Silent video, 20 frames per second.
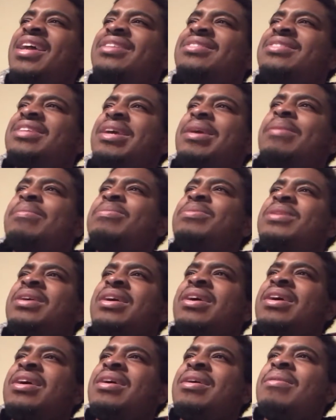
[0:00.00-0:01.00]
It seems
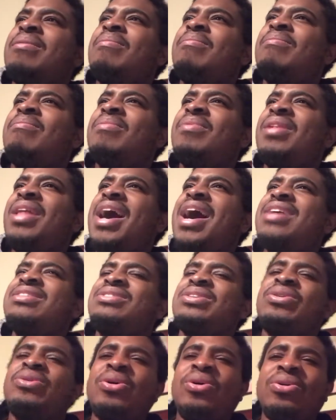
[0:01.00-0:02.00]

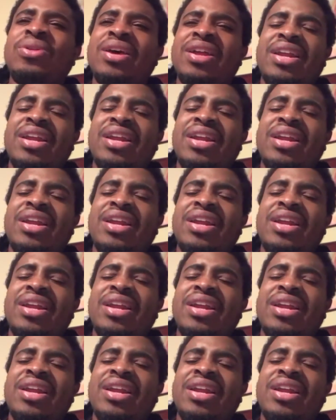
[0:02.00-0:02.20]
logical